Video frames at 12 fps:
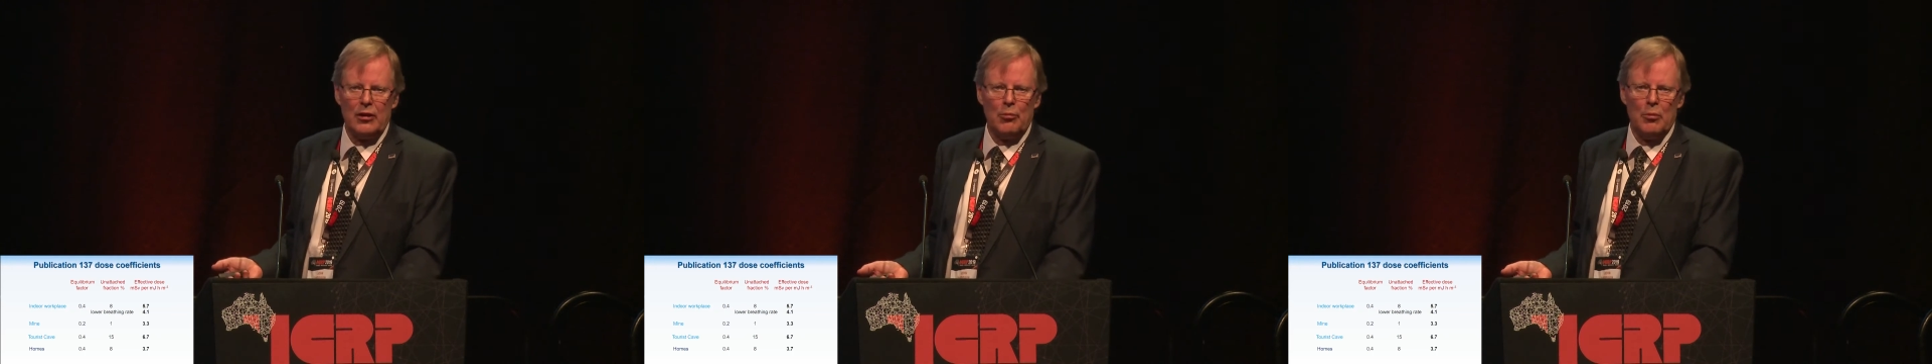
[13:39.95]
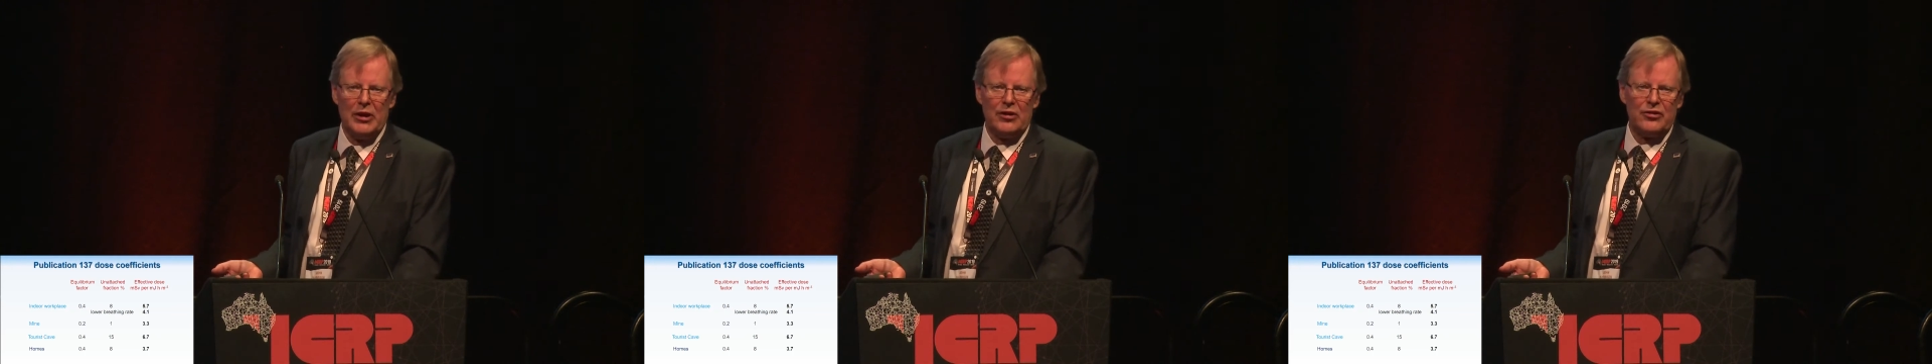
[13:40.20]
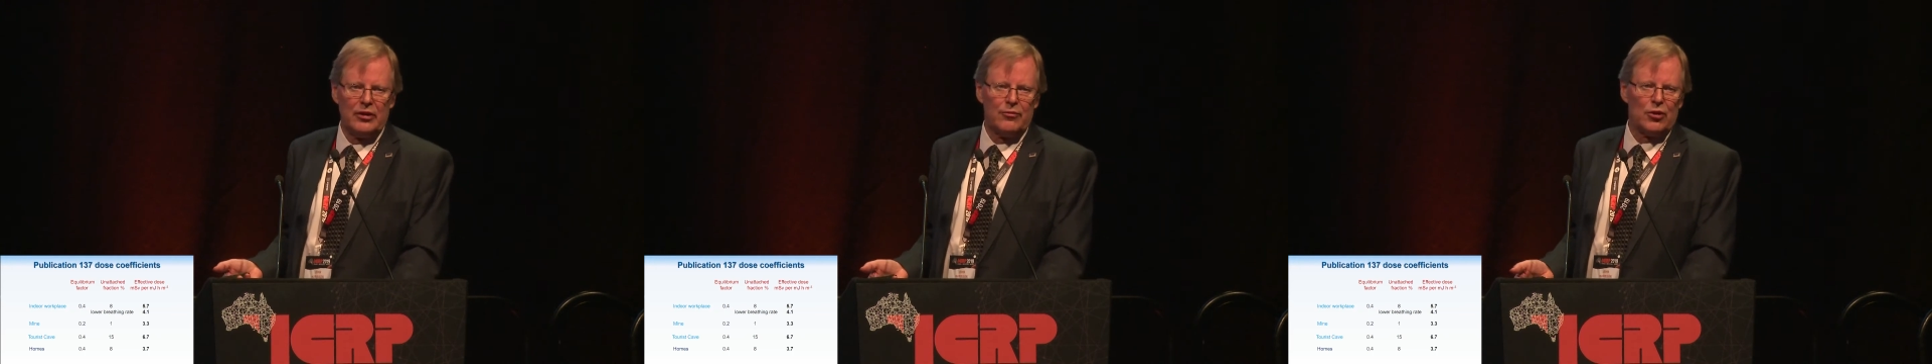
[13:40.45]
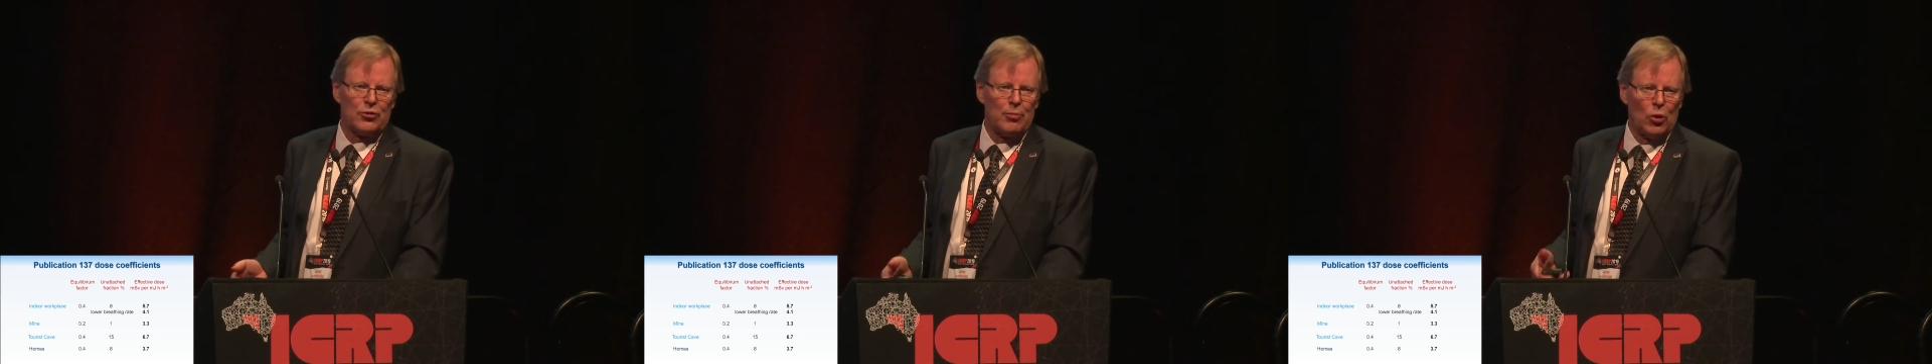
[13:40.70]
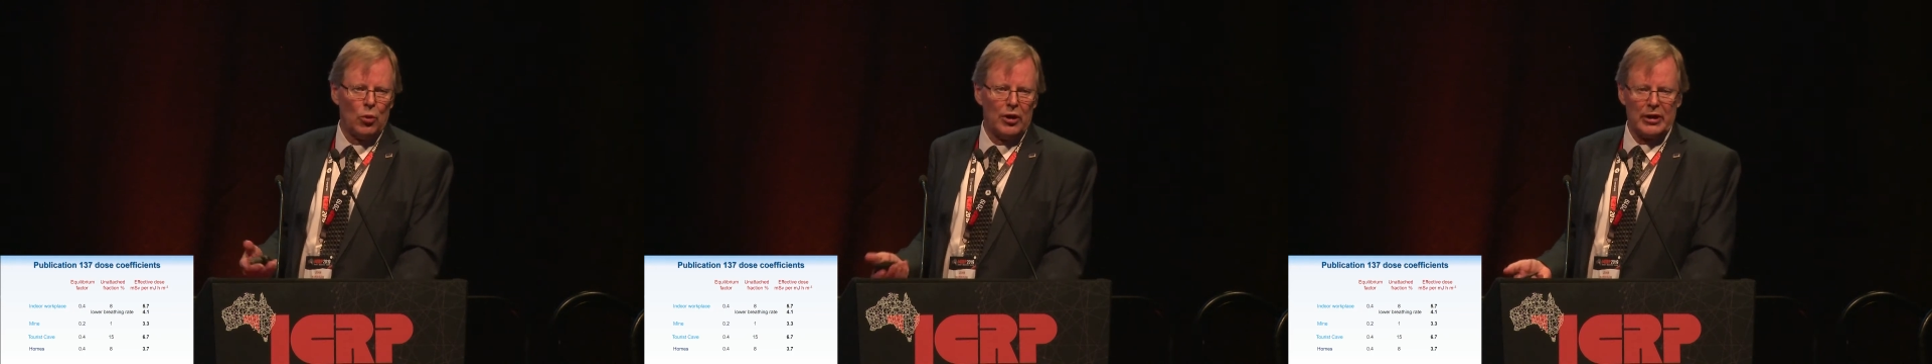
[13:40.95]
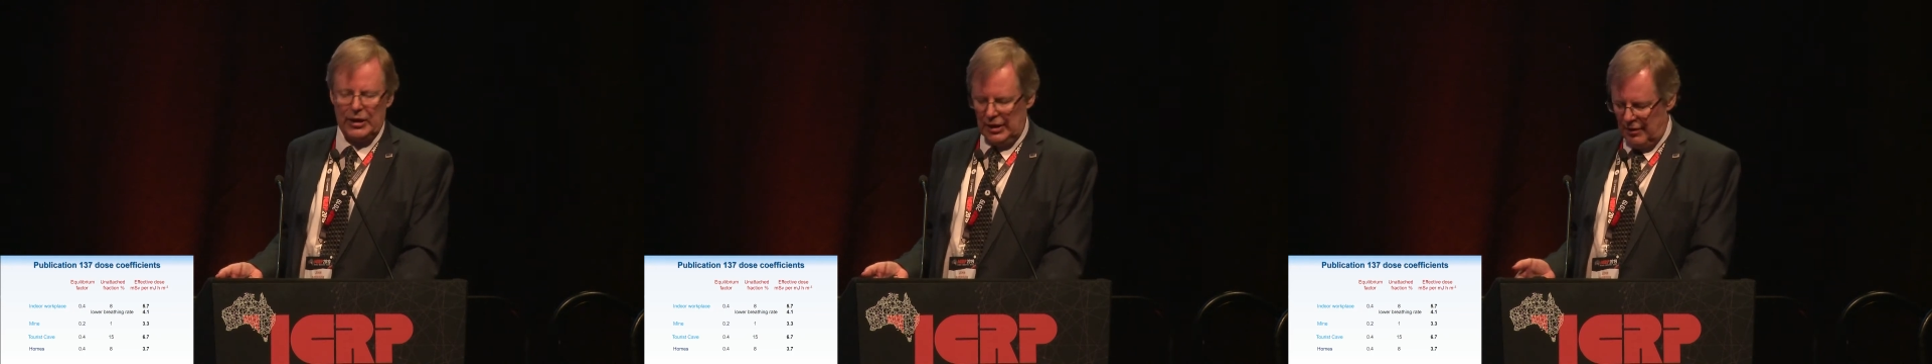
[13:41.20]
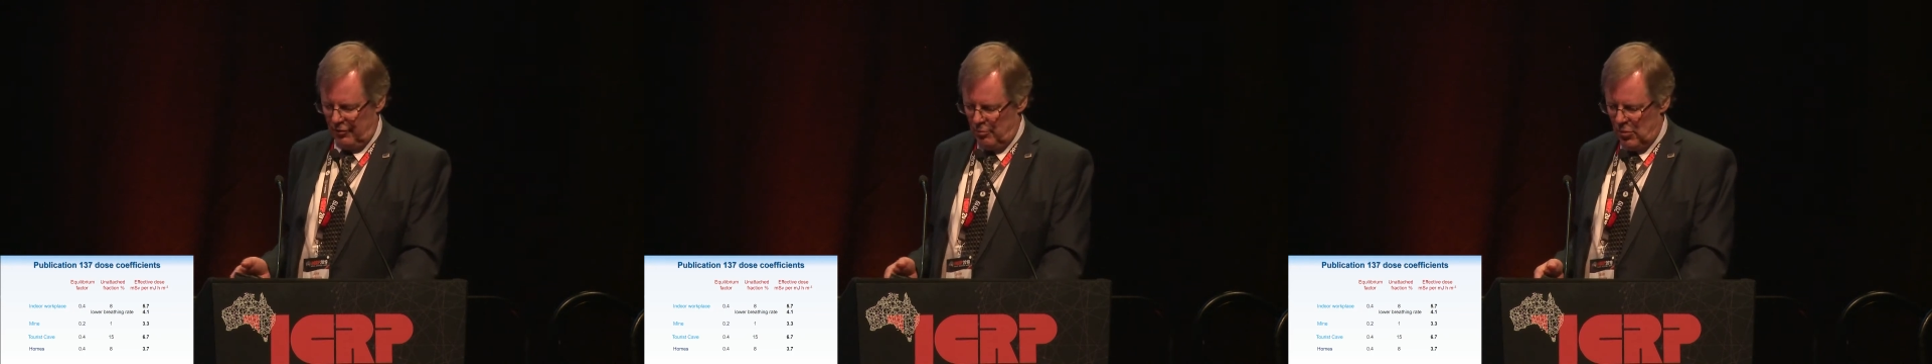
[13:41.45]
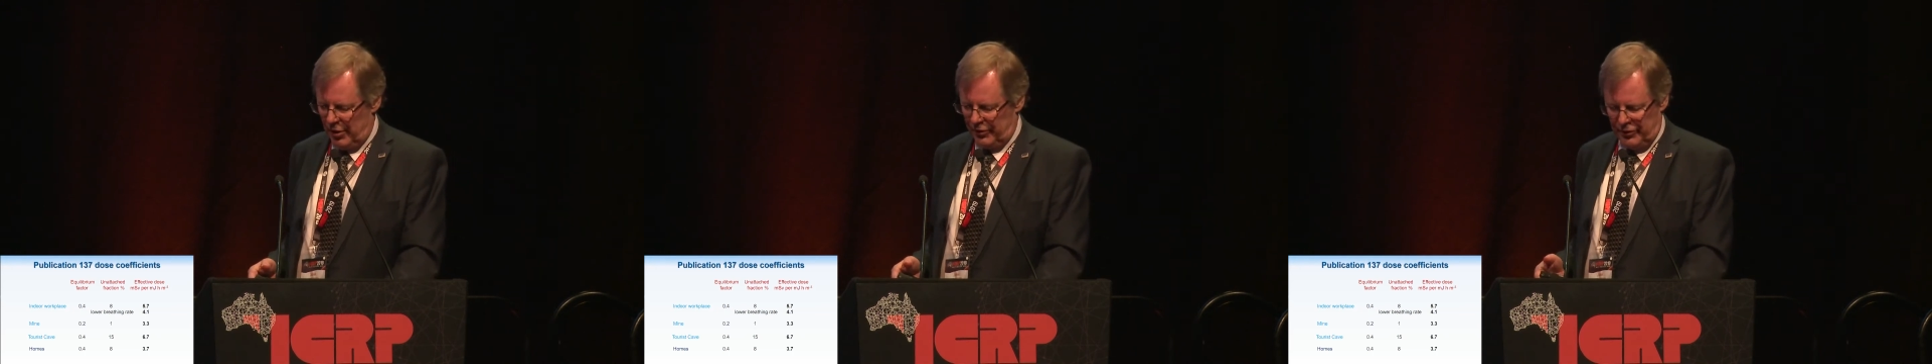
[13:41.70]
millisieverts per working level
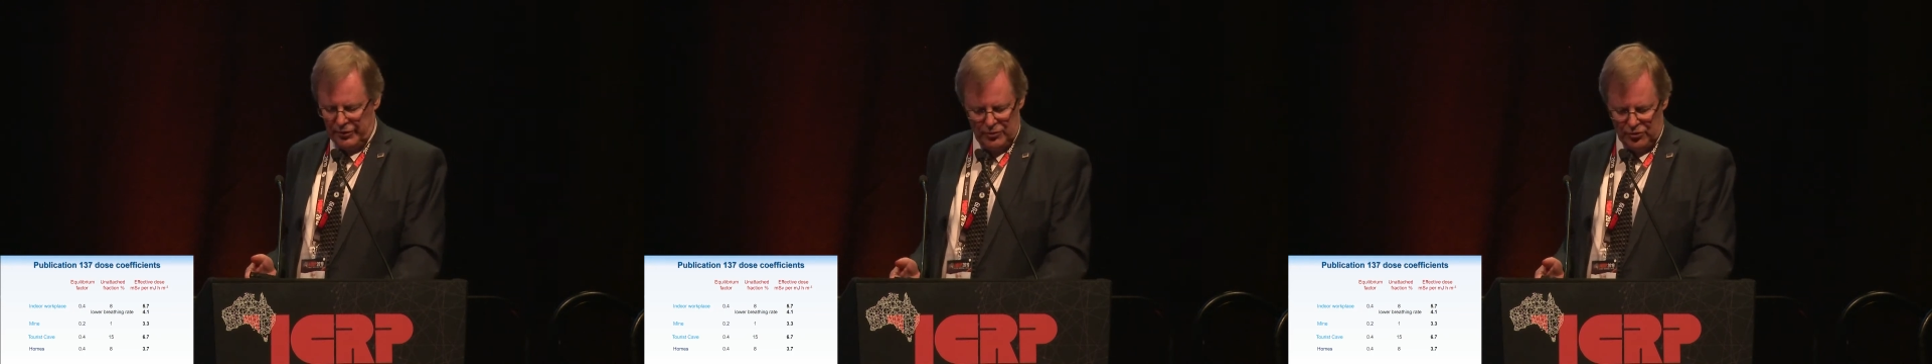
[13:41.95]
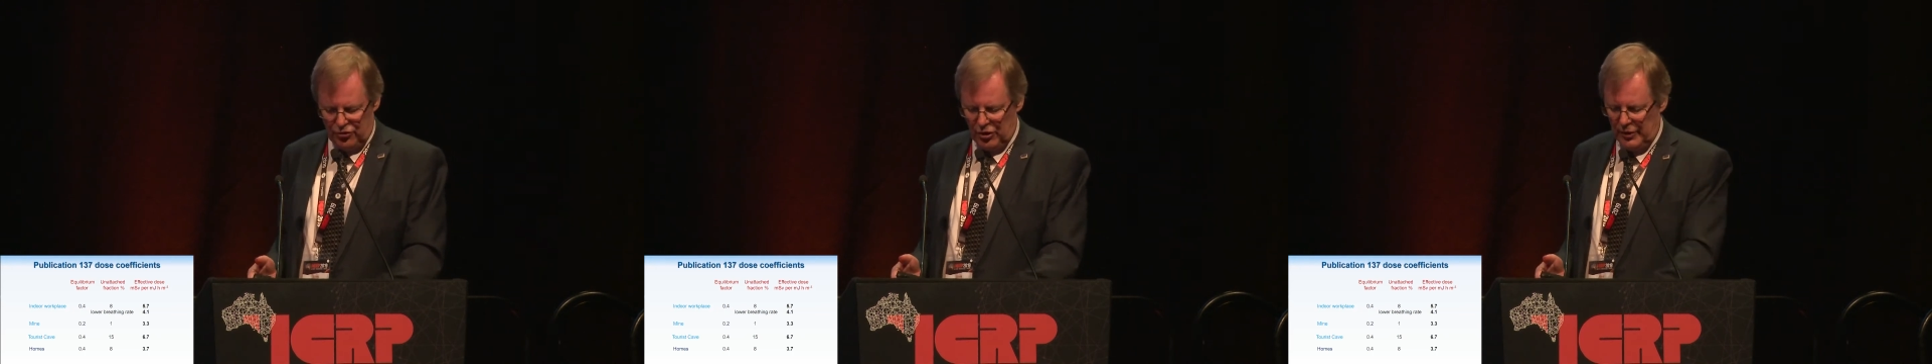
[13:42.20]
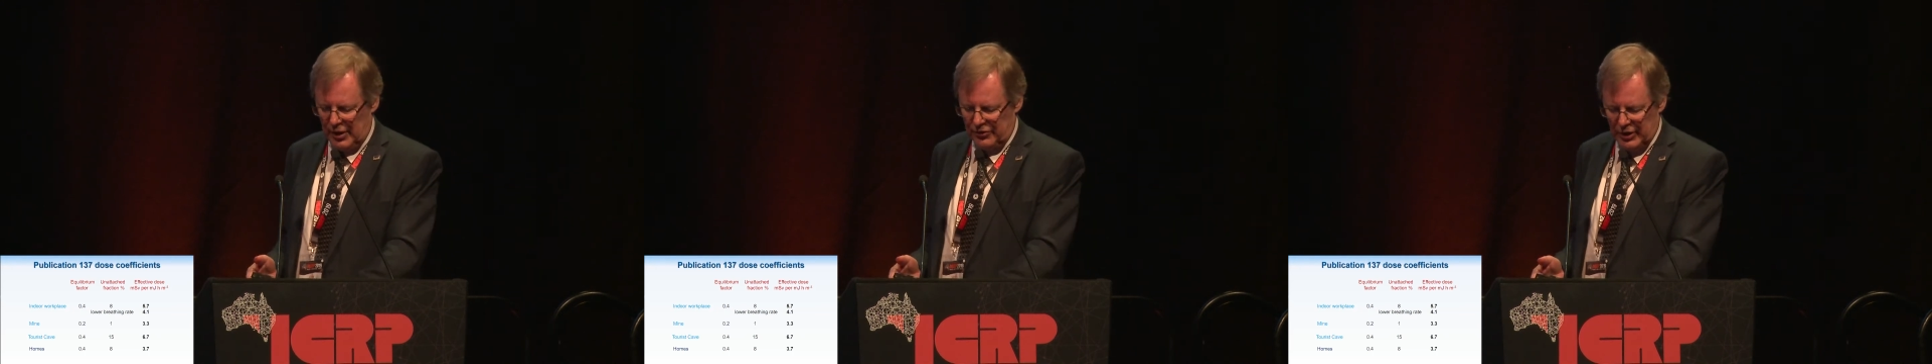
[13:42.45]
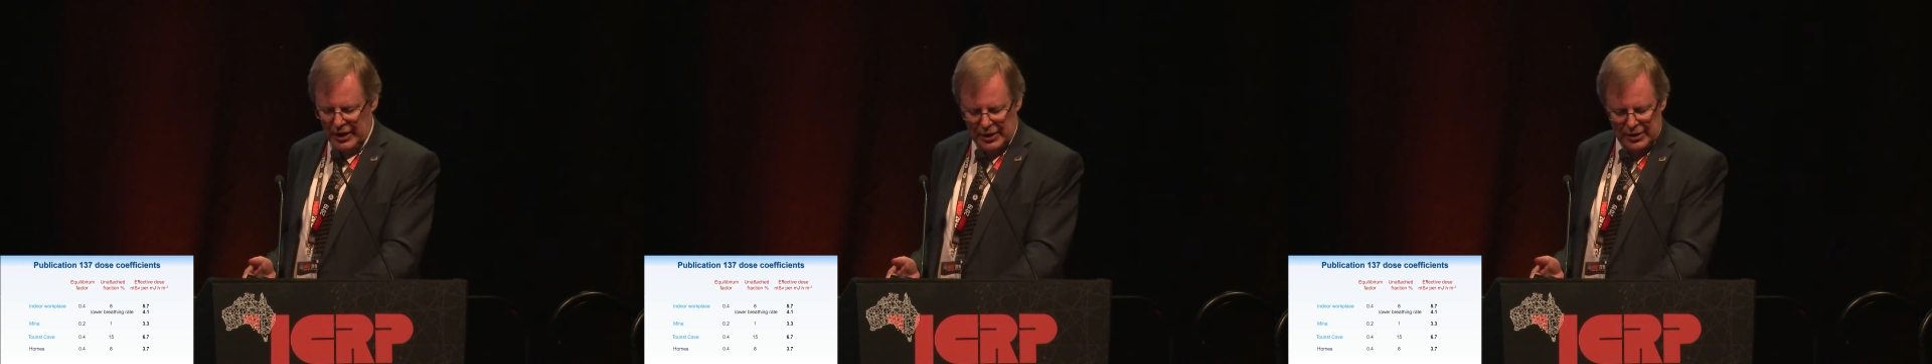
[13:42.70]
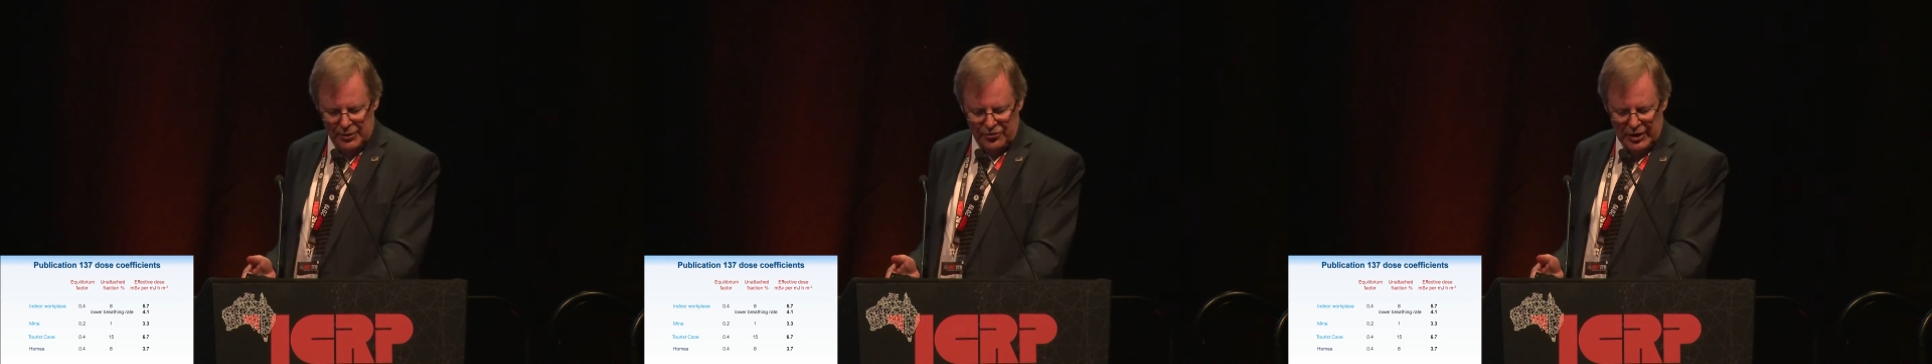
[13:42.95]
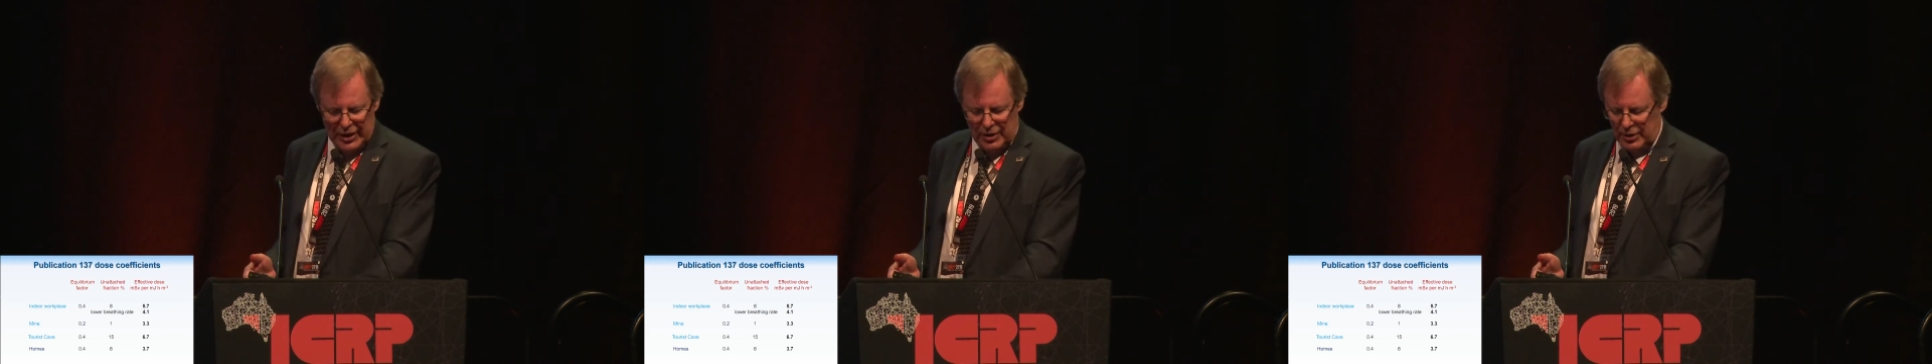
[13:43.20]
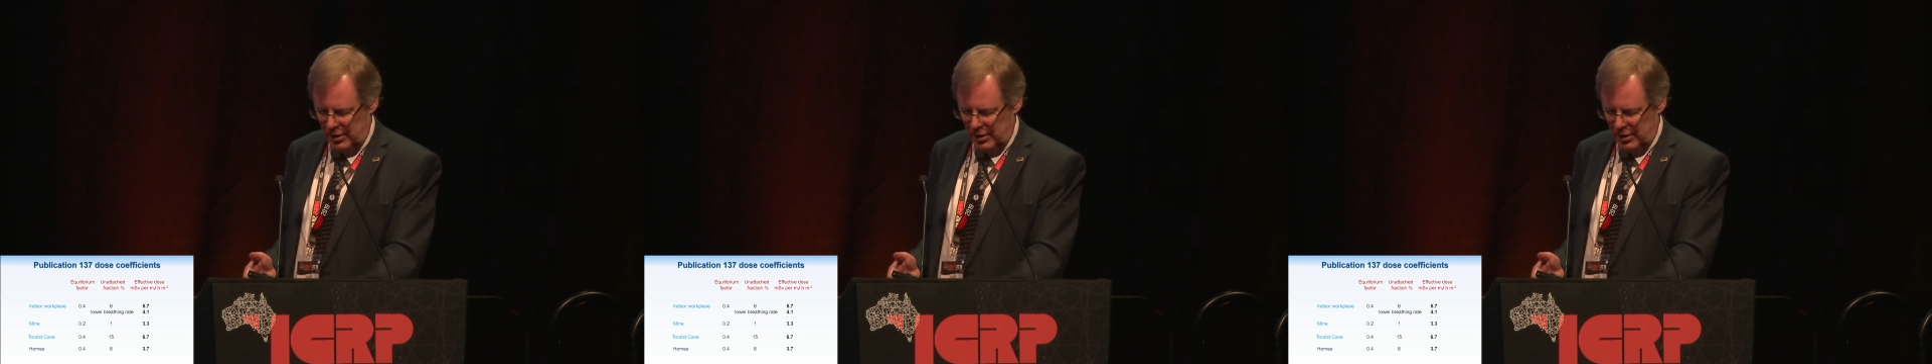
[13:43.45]
month. Show that again in a second.